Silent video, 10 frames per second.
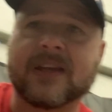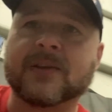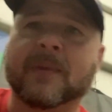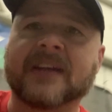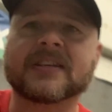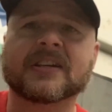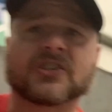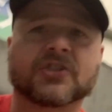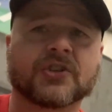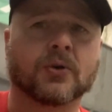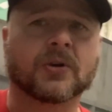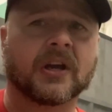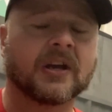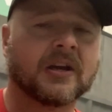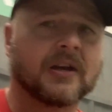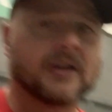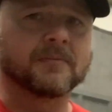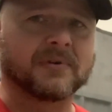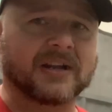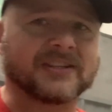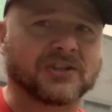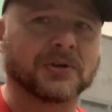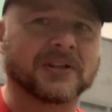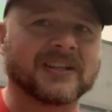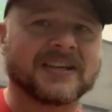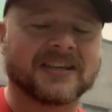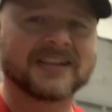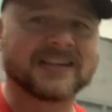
you might think it's a joke, but I totally